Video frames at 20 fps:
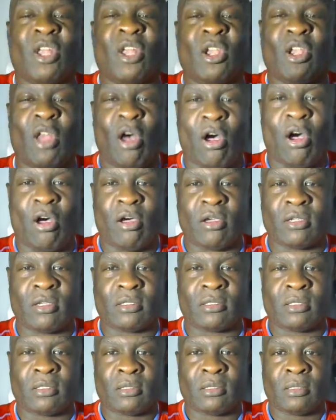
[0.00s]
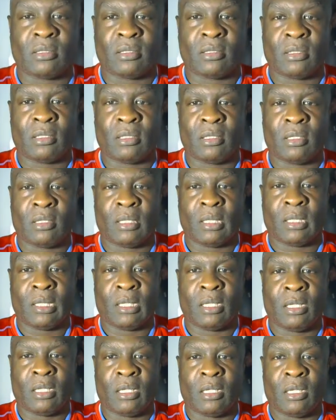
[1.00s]
the laws,
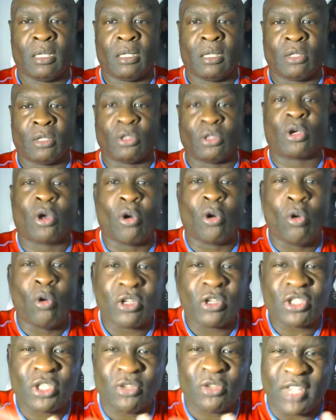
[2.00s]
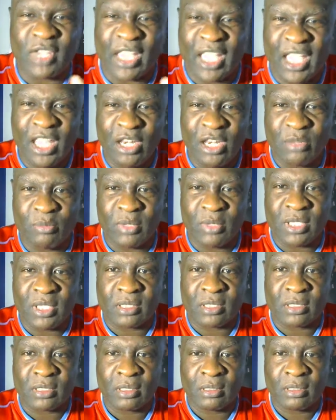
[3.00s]
the courts of your
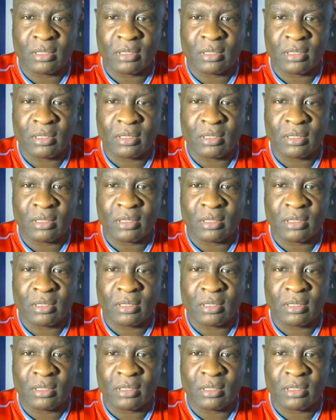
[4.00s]
enemies,